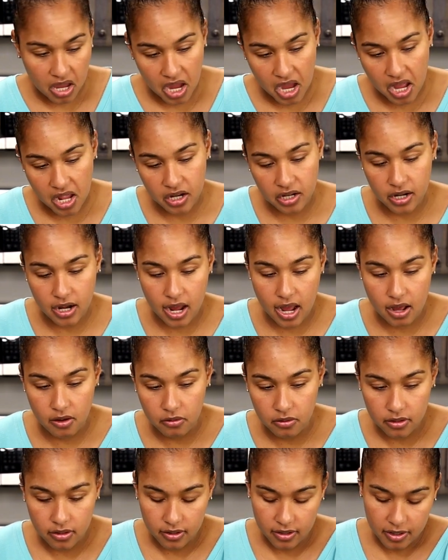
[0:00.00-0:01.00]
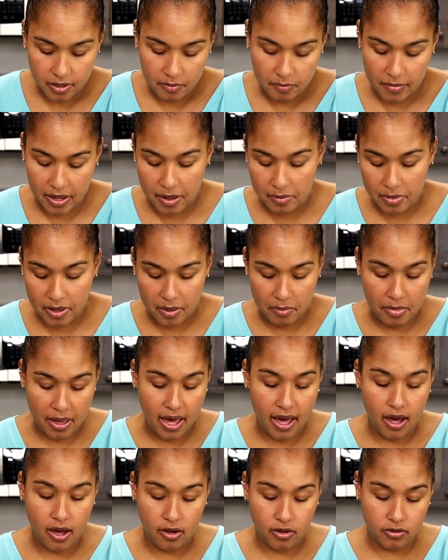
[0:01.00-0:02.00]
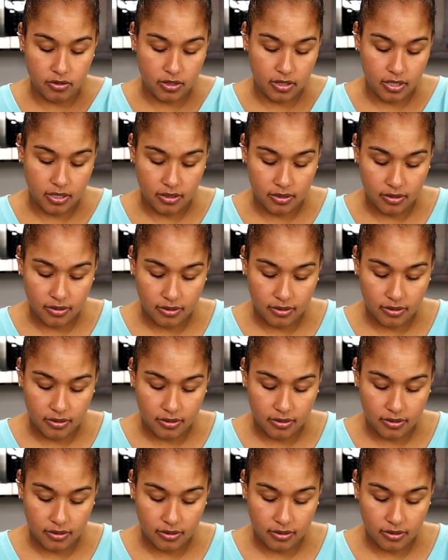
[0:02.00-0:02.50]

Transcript: I don't know, maybe about